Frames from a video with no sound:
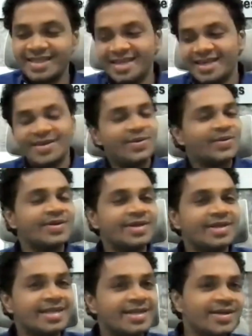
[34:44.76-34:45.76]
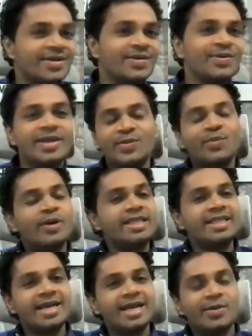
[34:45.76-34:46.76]
you. Uday,
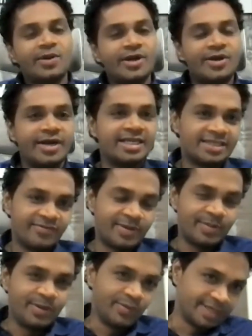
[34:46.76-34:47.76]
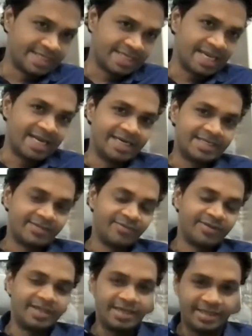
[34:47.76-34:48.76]
one thing I wanted to understand from your slides
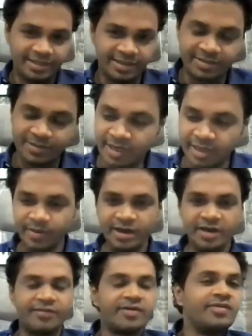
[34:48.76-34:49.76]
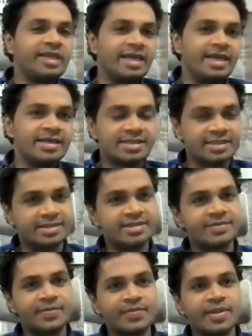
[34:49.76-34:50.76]
for the, on behalf of the
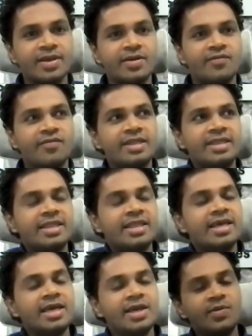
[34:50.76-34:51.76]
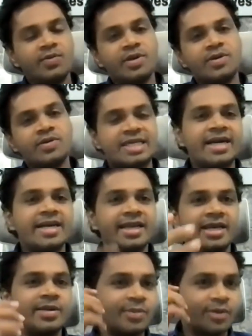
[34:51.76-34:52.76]
youngsters, when they want to start
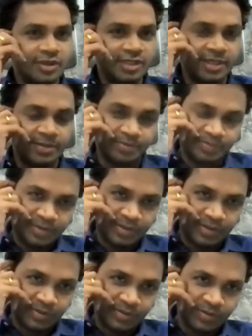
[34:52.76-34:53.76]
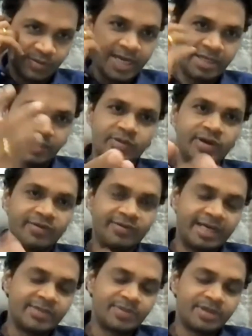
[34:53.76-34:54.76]
an entrepreneurship, so as you
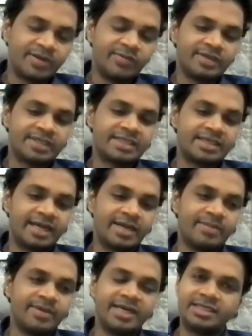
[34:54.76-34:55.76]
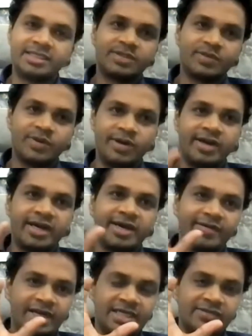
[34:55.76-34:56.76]
have, as per your recommendations, you need to
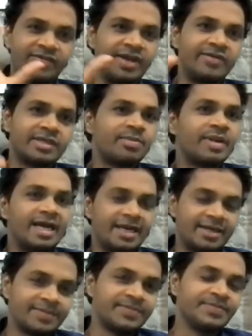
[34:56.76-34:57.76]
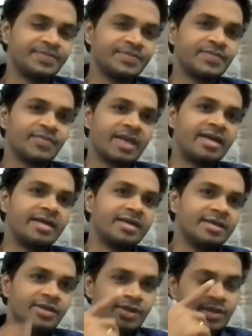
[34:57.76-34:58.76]
have at least 5 years plan. Yes. Right?
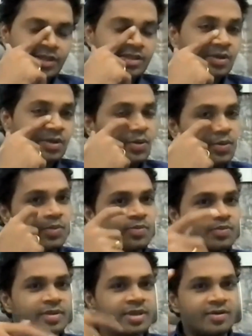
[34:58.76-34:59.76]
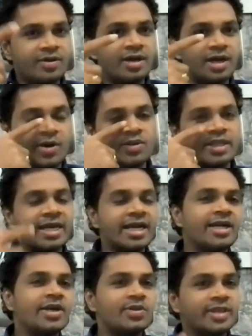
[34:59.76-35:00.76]
So how do they
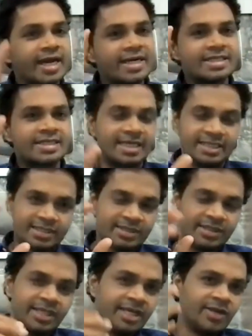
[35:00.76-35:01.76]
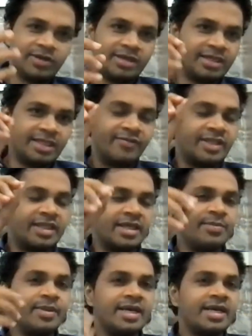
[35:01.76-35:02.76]
get into that stage? When
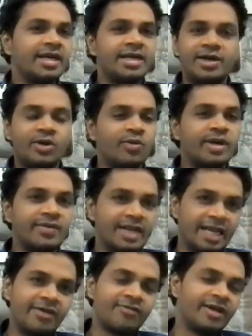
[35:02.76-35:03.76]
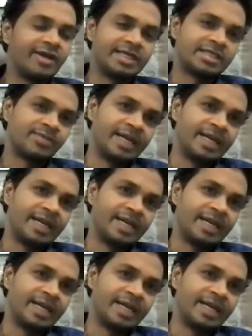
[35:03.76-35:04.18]
they begin it, nobody will have 5 years